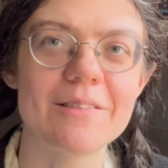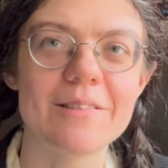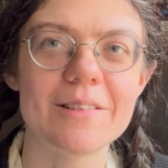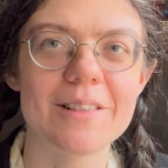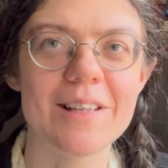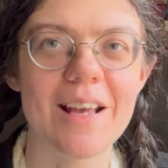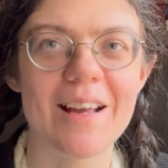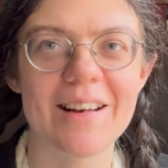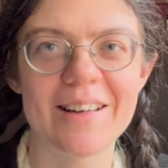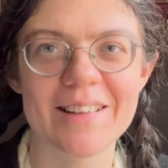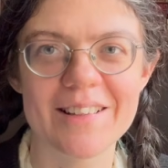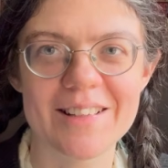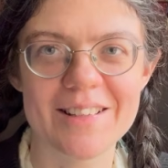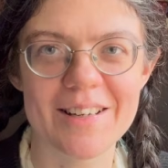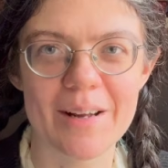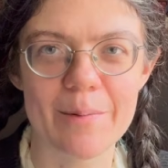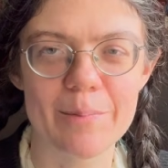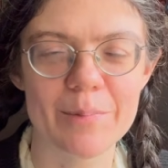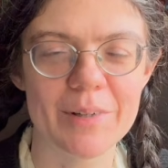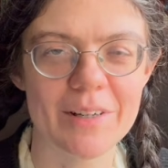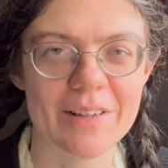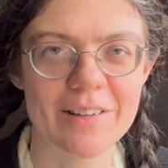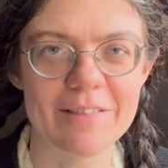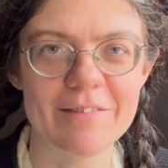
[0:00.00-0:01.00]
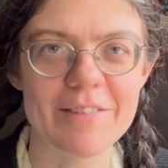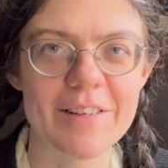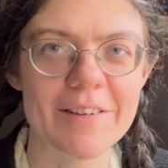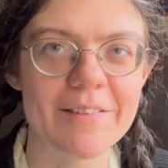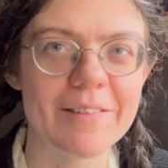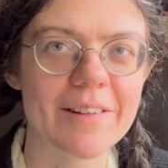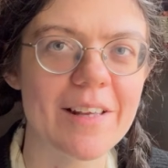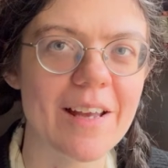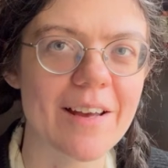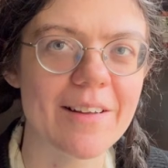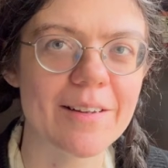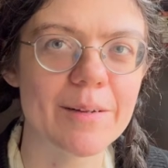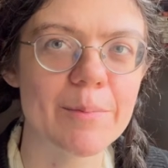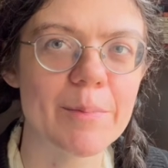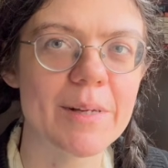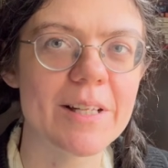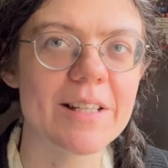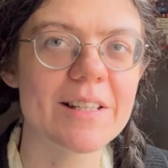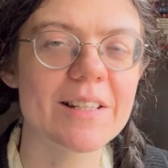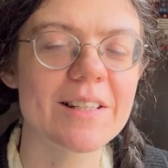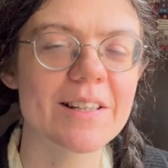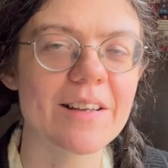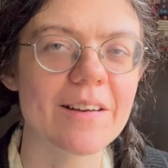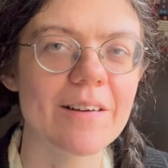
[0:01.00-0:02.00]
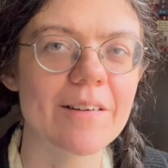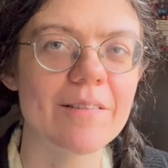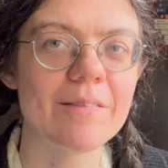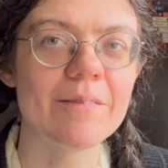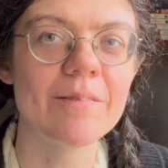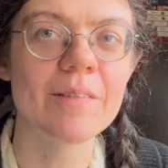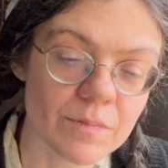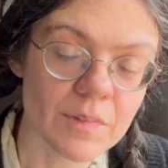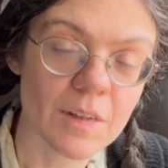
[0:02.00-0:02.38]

was kind of stumped on a few of the elements, so